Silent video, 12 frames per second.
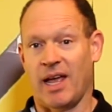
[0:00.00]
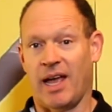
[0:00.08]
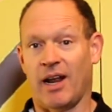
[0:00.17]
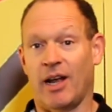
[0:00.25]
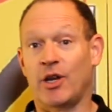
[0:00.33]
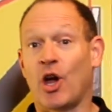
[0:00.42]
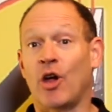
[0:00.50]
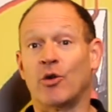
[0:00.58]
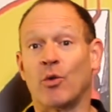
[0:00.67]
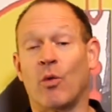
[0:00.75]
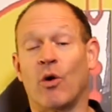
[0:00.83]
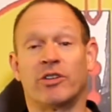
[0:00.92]
And I
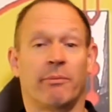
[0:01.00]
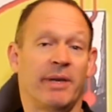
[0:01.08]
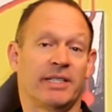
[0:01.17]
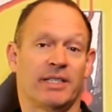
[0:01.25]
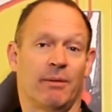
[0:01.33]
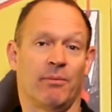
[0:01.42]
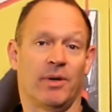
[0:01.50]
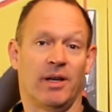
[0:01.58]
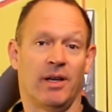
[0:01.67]
don't want to miss them.